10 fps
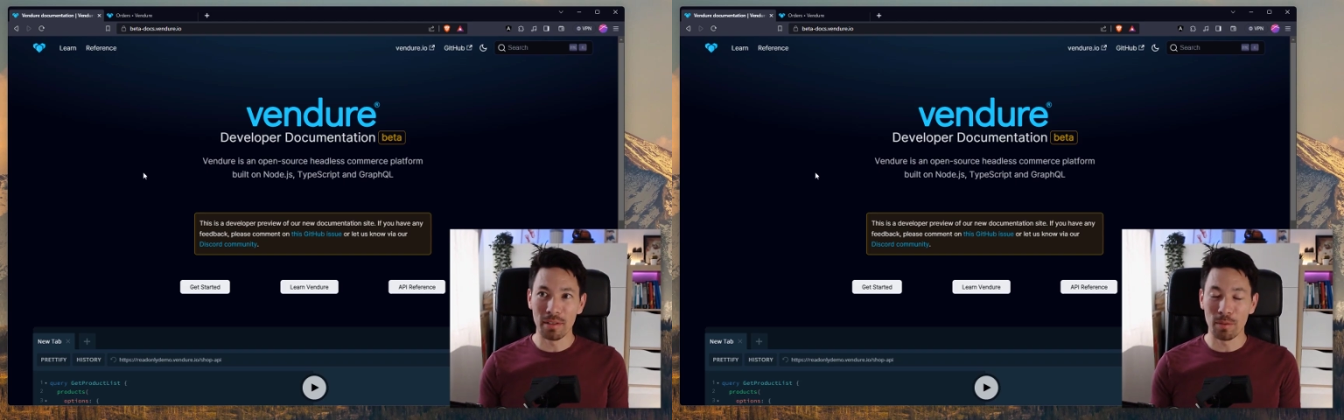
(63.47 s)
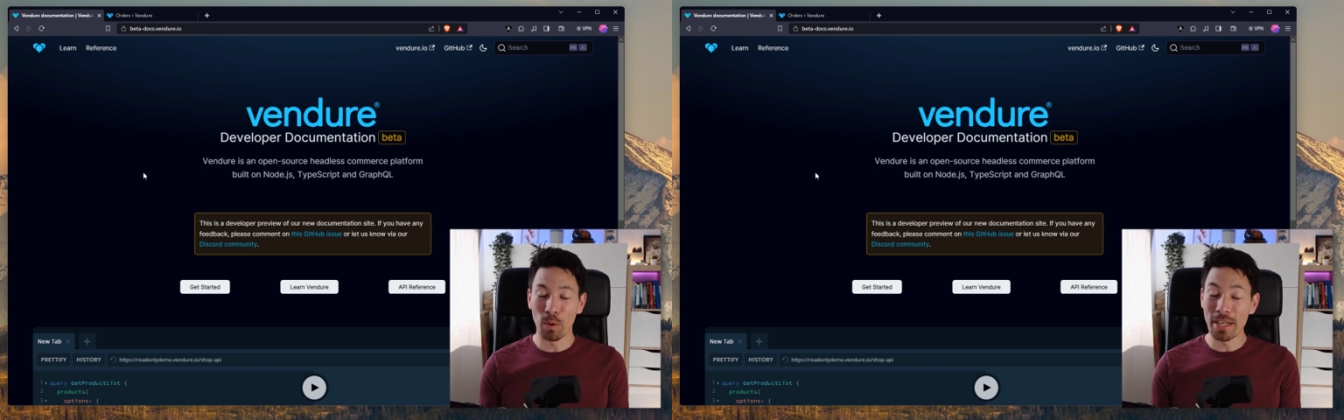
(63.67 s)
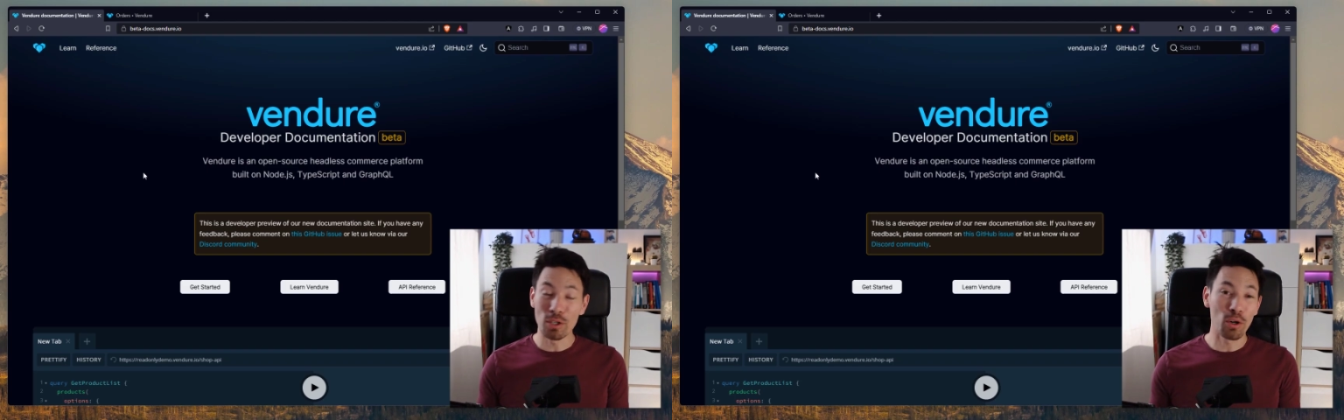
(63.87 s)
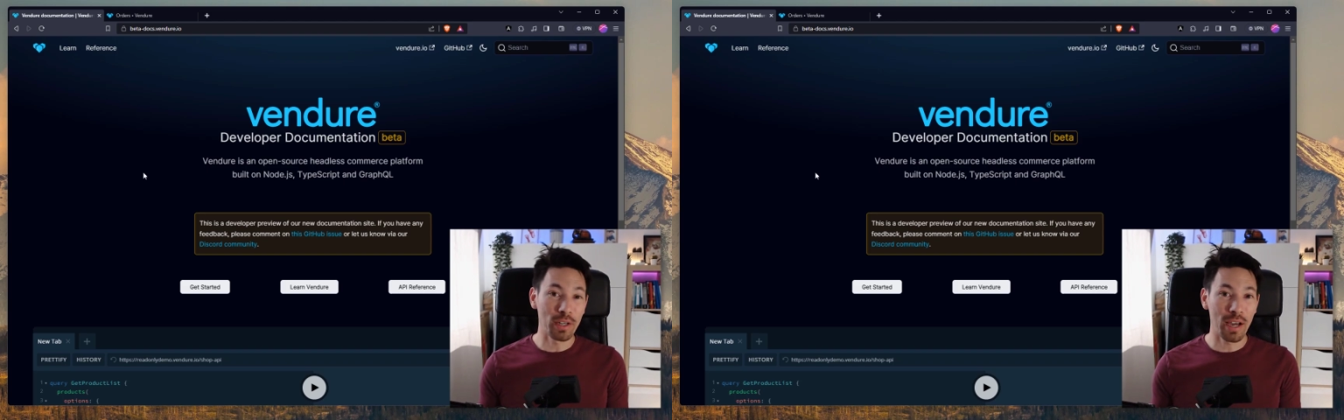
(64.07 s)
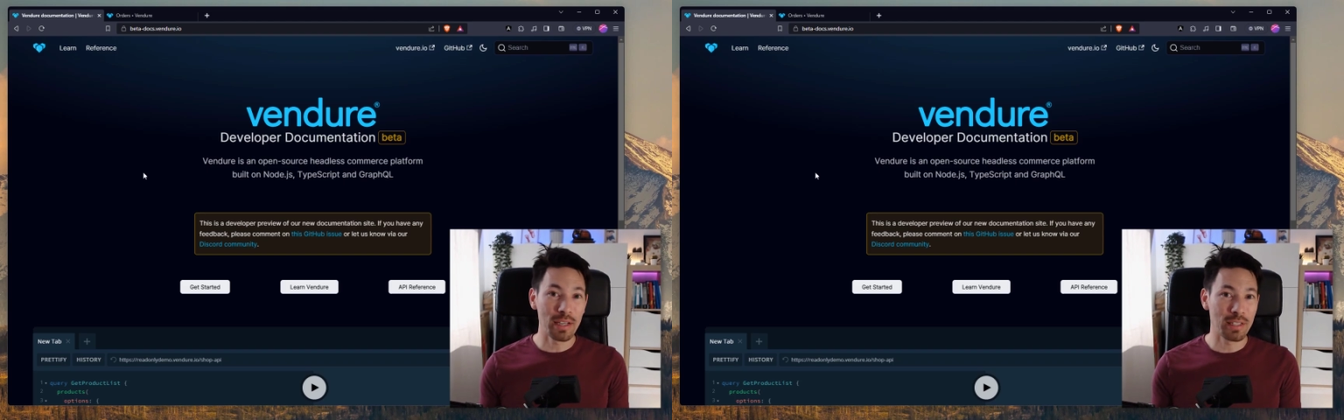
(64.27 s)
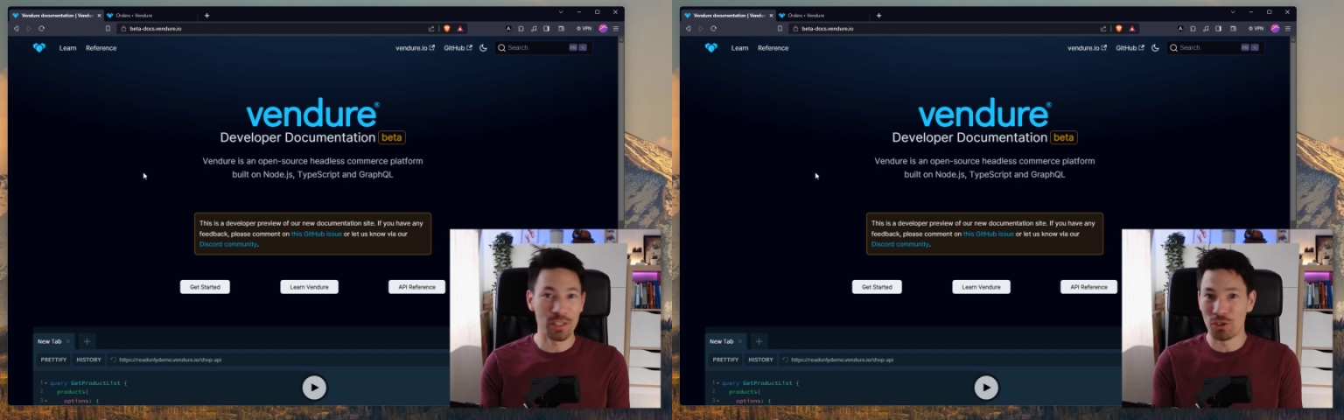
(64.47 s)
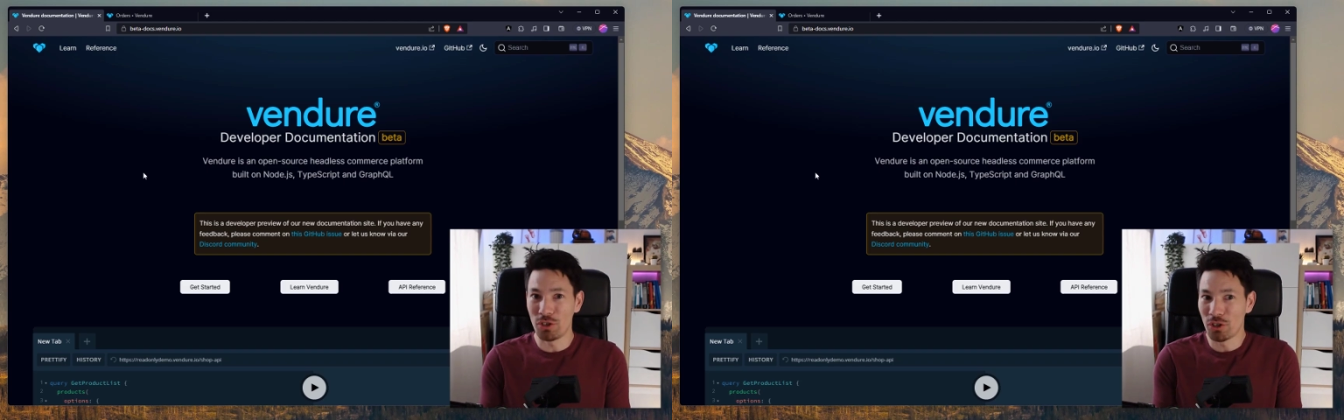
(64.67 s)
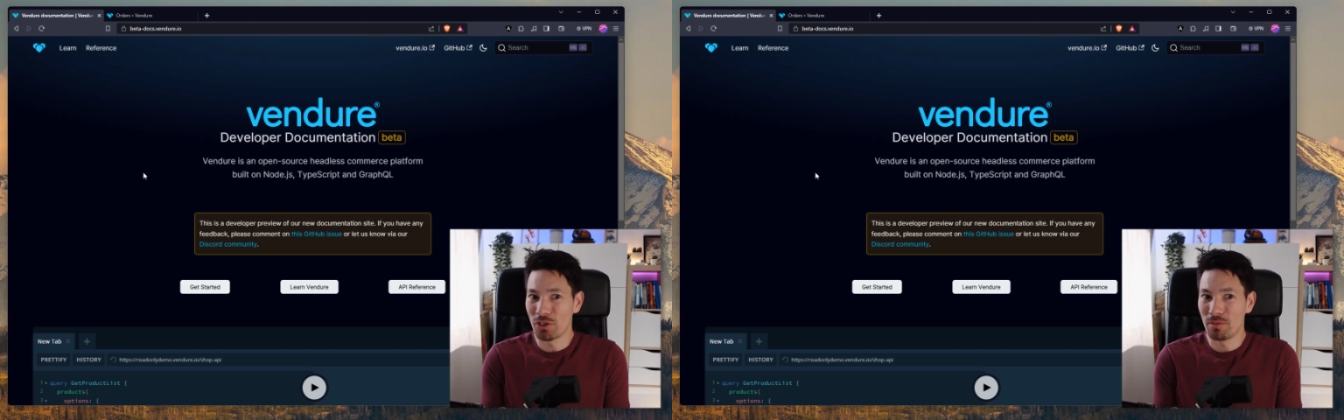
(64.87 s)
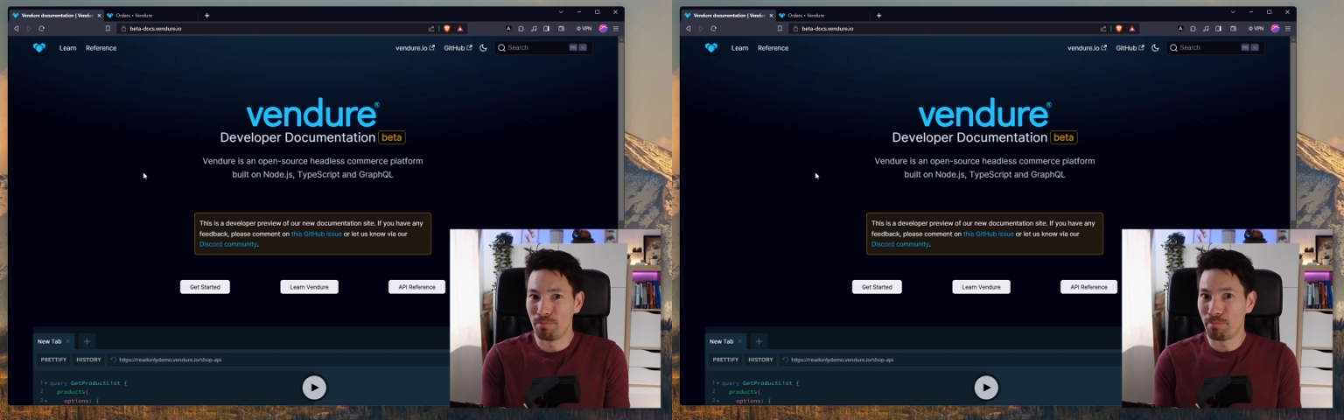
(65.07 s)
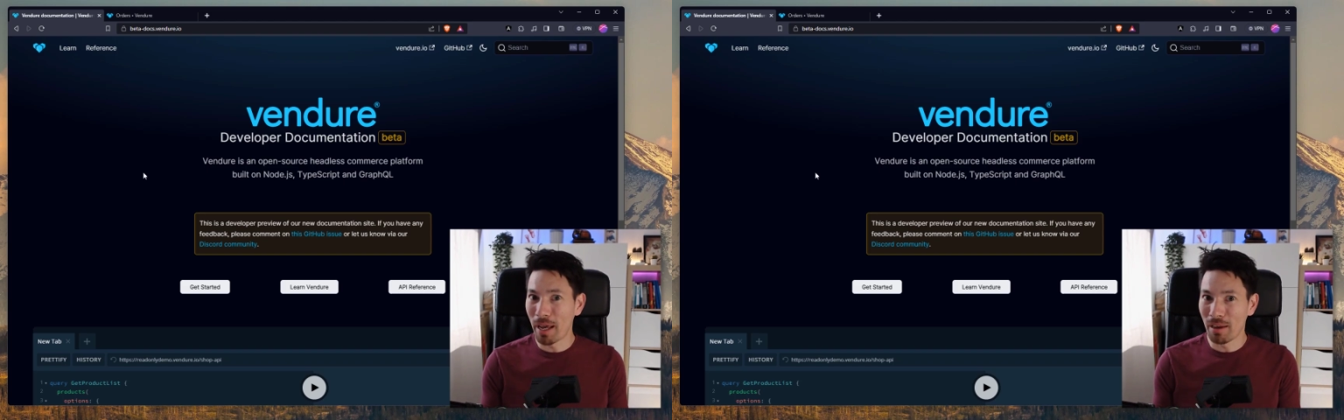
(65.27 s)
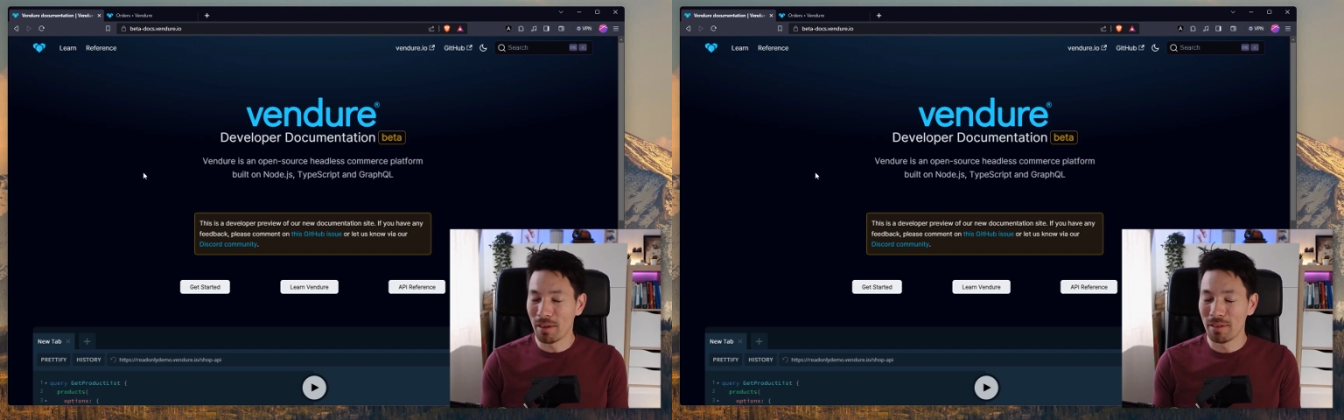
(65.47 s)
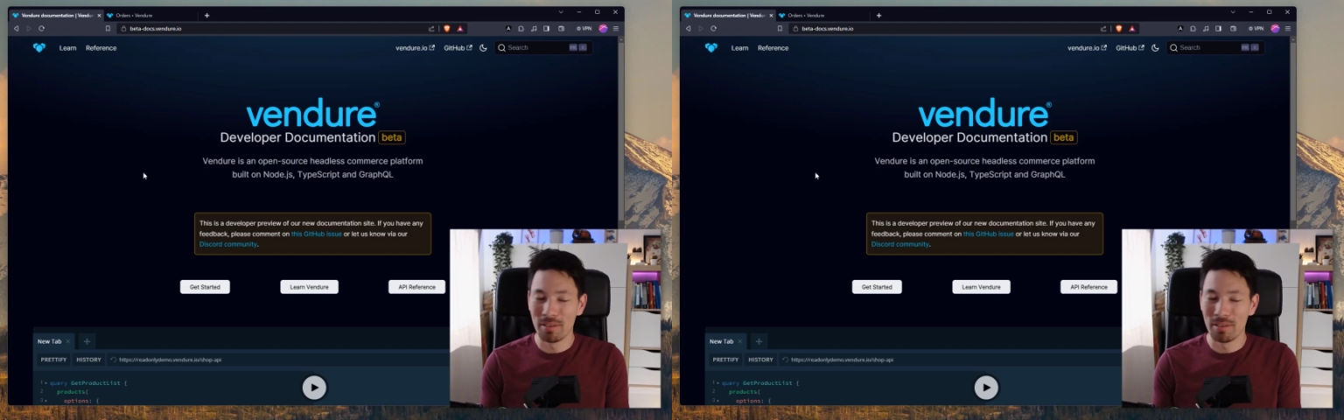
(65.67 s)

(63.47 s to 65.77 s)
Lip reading: the way it's organized is just better.